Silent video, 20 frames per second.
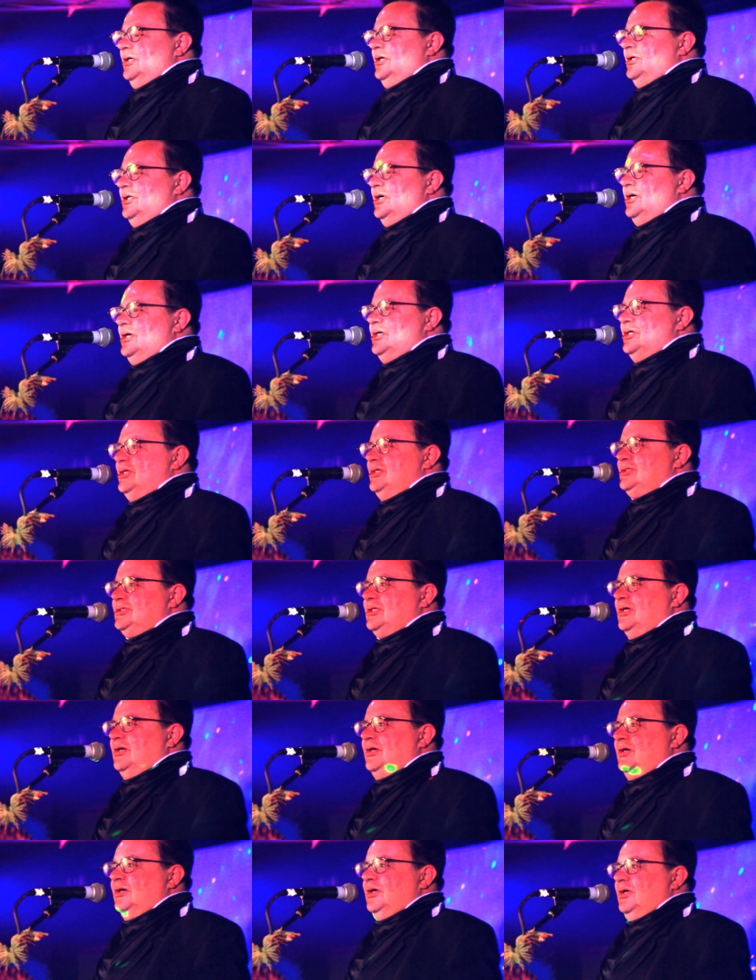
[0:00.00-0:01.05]
There's
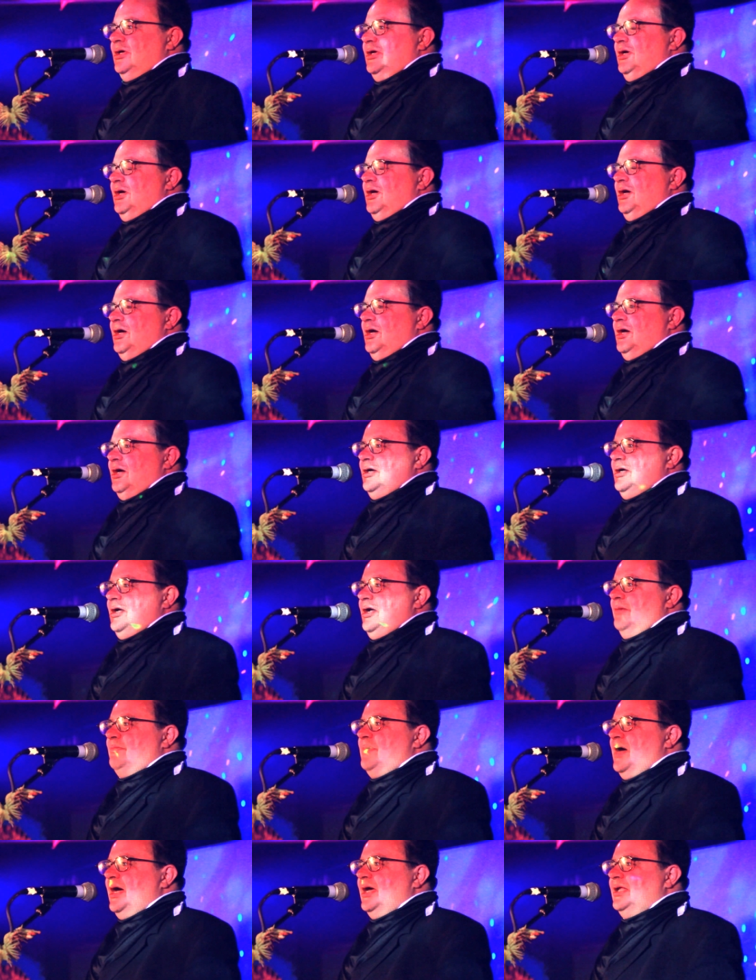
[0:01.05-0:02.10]

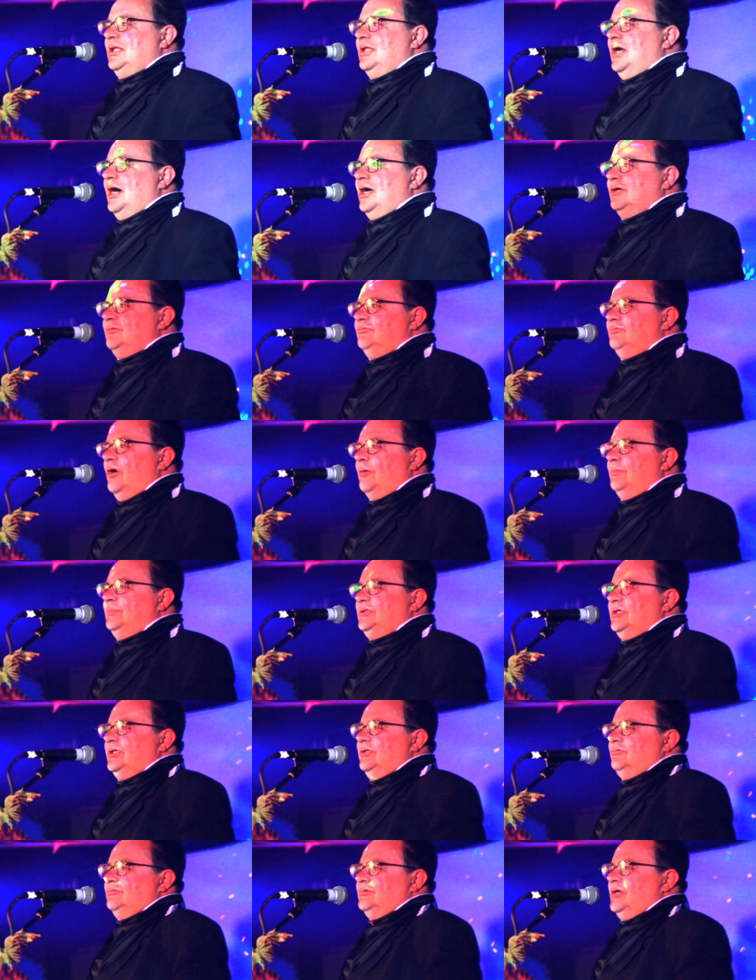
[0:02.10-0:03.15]
a man lying robbed
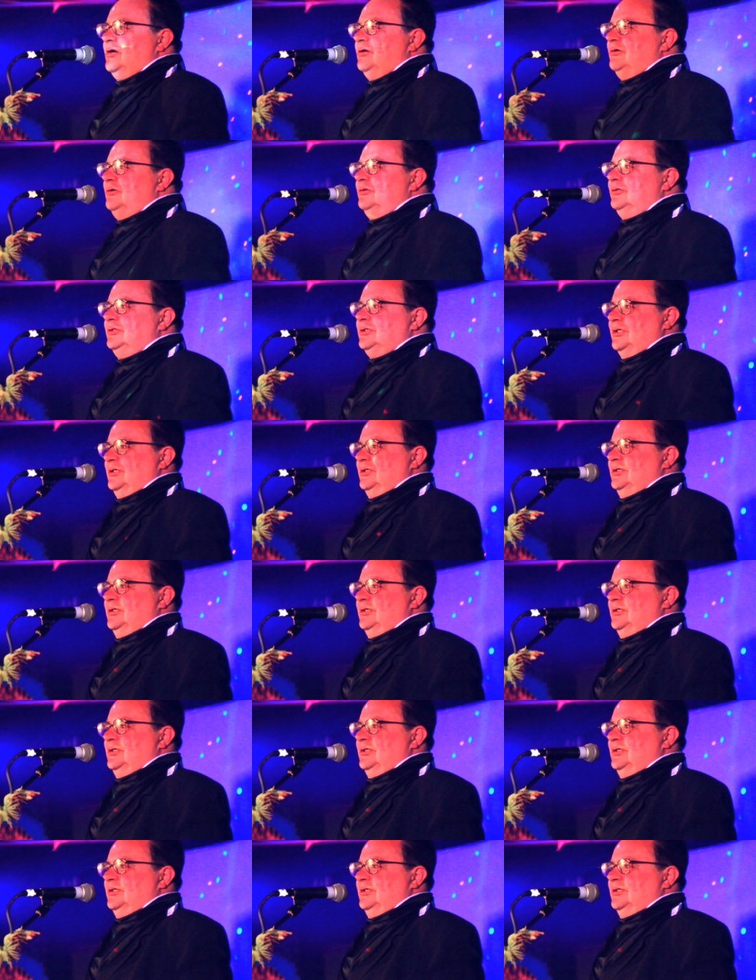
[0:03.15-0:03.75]
in the road,